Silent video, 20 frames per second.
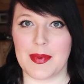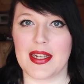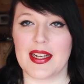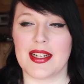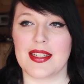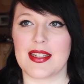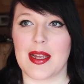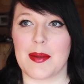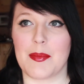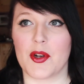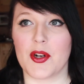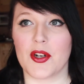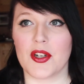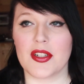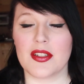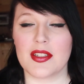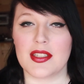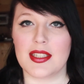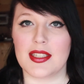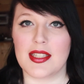because I'm
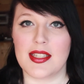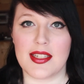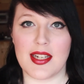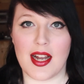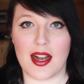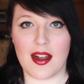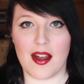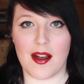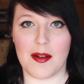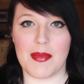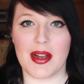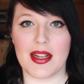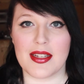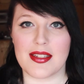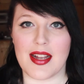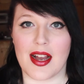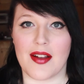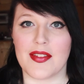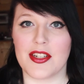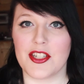currently stuck on my
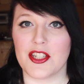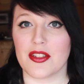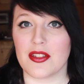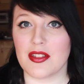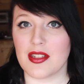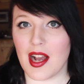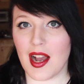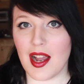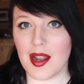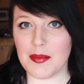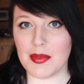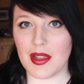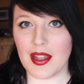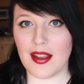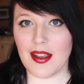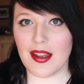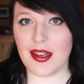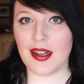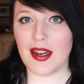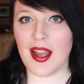Savages
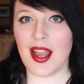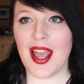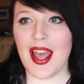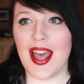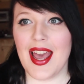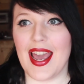timeline